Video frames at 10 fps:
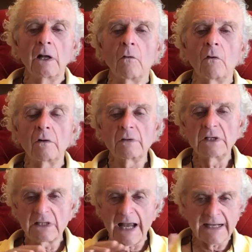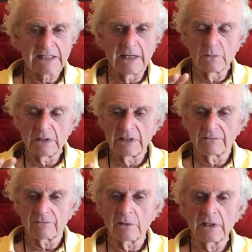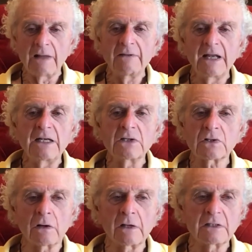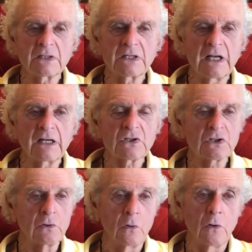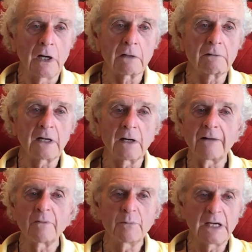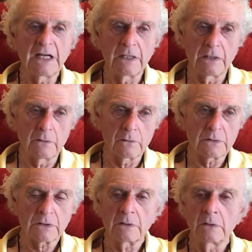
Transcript: although his accent was different. And then he started to sing a song that everybody knows.